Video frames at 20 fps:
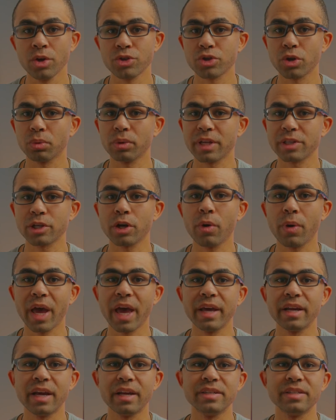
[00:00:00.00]
So let's go
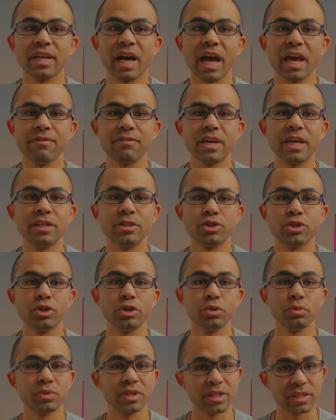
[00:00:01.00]
ahead and dive
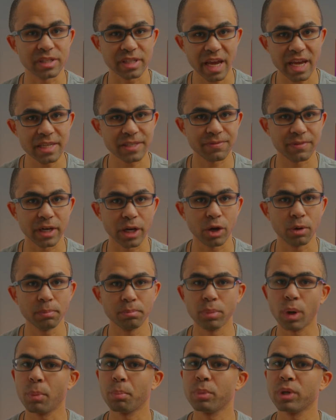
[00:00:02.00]
into today's video.
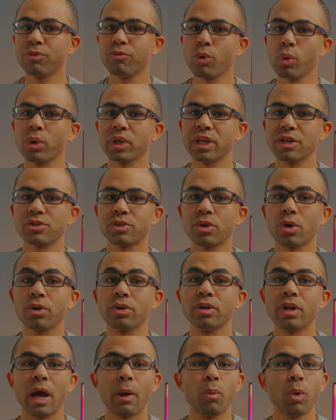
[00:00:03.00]
But before we get
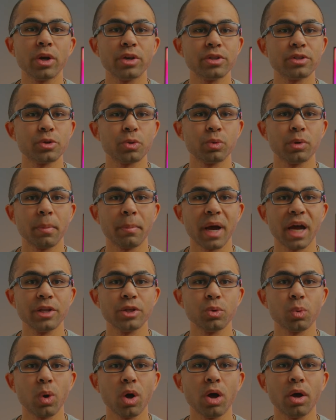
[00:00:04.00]
started, I wanted to remind
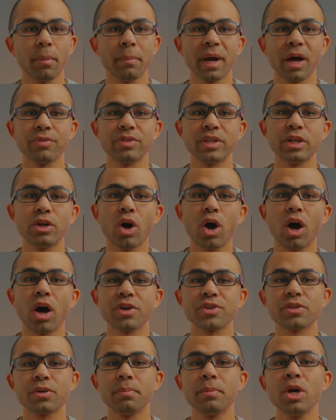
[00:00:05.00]
you all about the
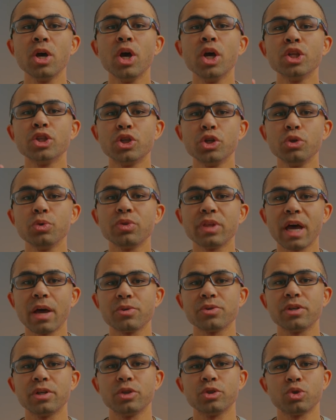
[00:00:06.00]
awesome
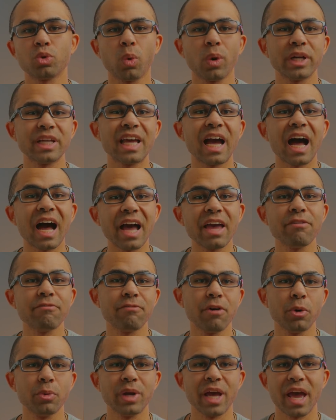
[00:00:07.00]
2020
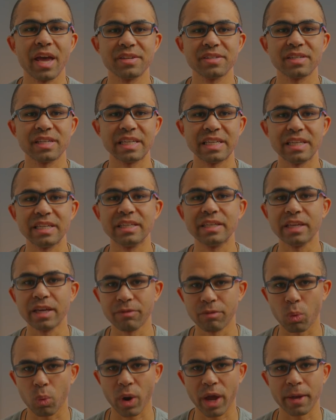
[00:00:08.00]
iPhone SE
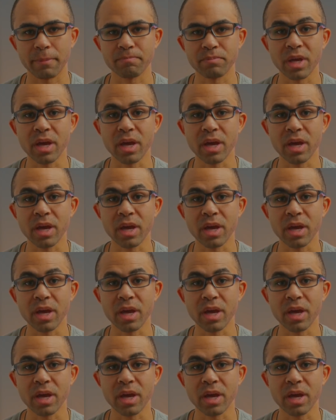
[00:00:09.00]
giveaway.